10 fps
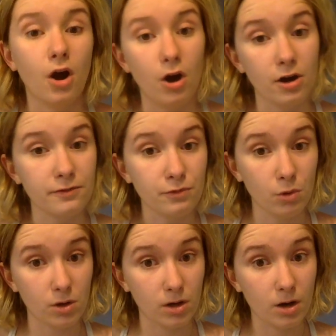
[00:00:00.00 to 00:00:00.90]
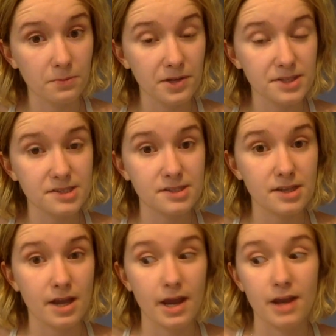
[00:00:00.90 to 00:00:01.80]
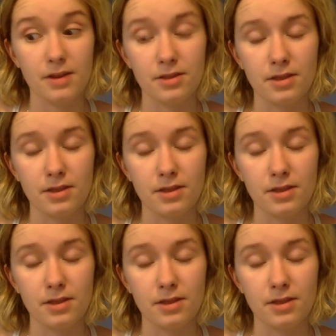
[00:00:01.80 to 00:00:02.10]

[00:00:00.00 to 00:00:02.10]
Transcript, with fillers: hard floor carpets, and